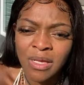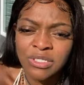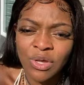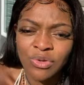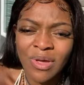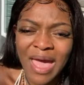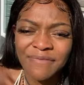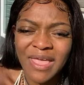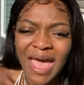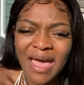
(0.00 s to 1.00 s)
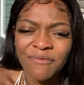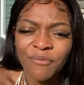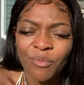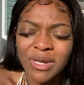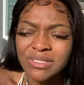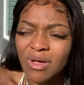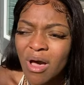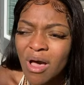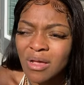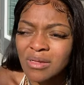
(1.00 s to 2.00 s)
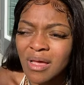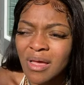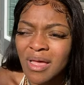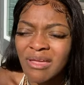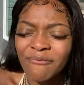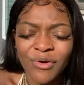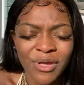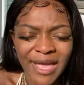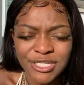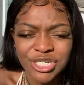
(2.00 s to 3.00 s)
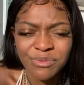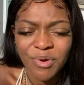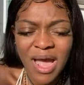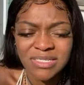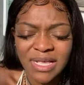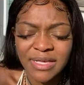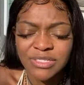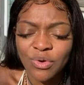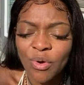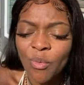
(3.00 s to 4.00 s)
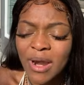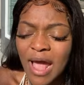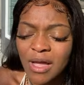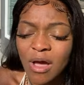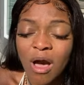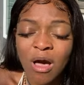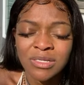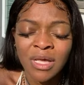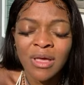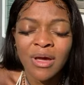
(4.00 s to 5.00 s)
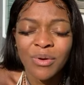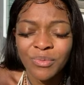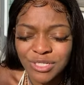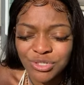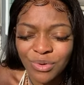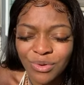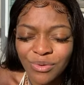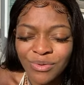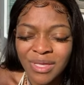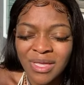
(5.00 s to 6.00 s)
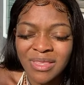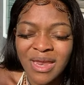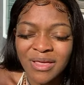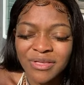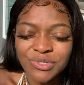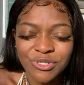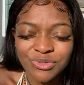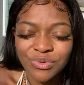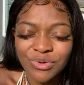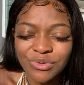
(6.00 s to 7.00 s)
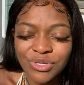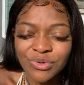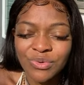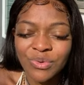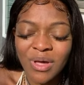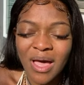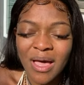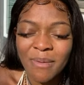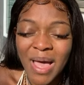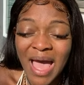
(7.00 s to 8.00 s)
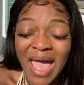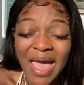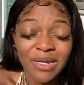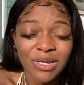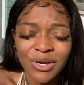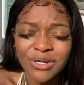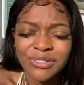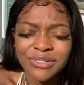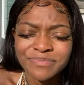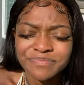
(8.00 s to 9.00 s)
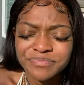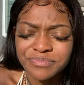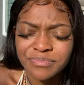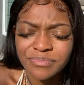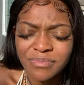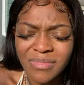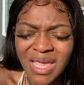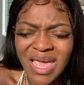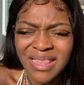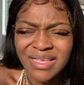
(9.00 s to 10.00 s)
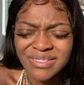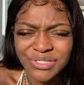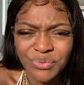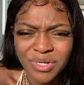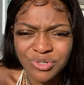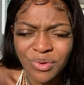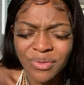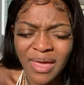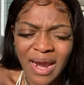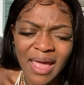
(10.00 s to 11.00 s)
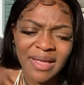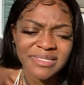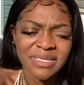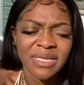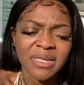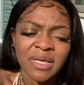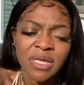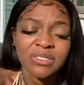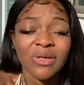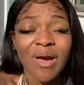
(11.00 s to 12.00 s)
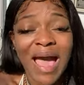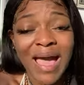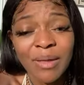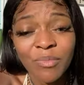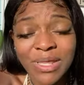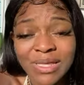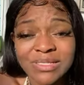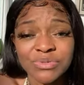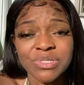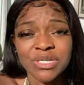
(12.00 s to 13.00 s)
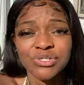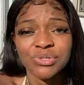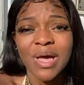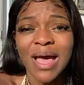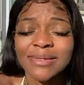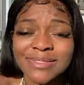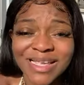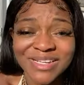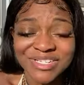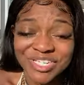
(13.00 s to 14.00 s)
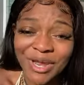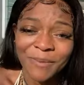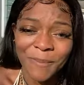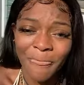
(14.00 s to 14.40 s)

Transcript: So you have to have what is called invocation process, or what I call a ritual. Now this ritual, I had learned, and this is a ritual that I had did, so I am willing to teach you guys and share.